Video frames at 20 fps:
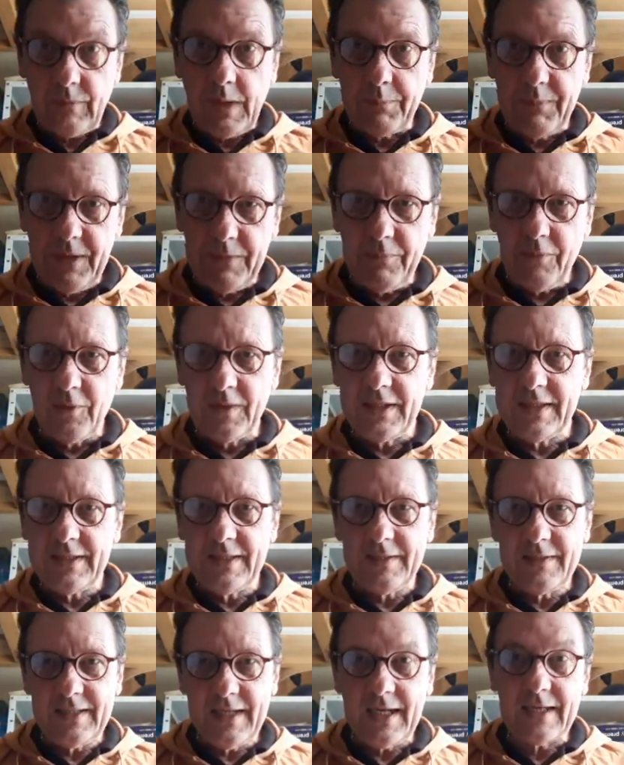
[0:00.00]
people,
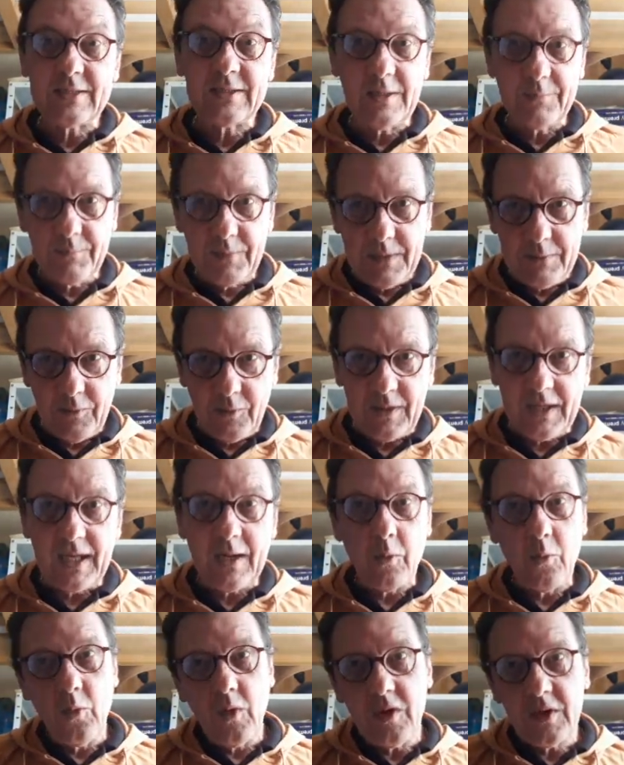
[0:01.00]
there are some people that
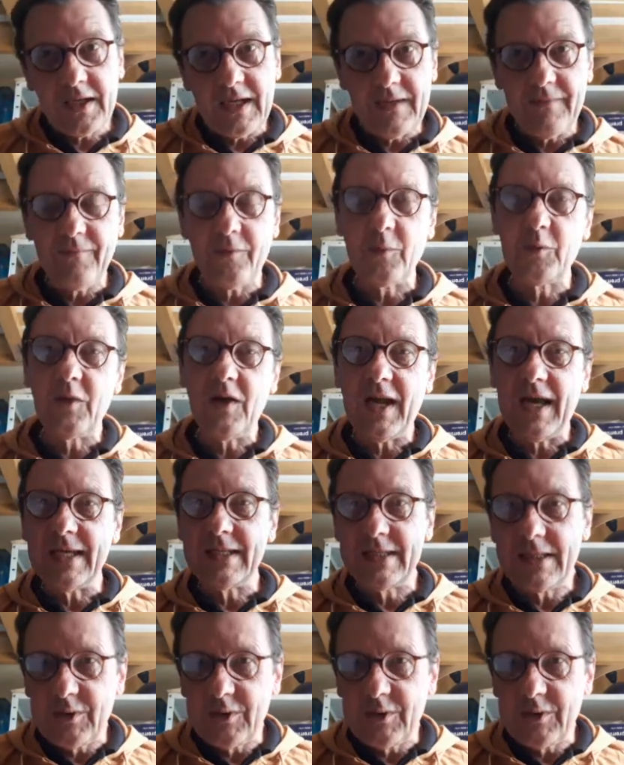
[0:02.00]
are working for the light.